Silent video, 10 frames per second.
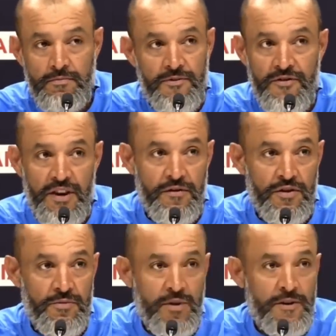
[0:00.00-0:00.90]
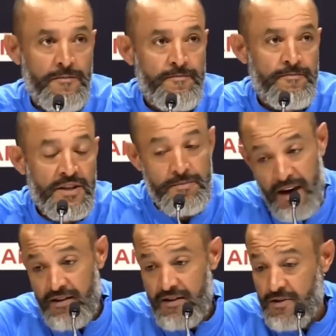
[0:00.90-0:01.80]
fit for tomorrow. He's
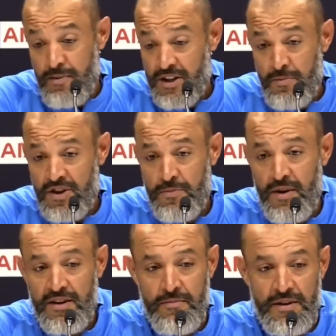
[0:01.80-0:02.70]
better, he's much, much better,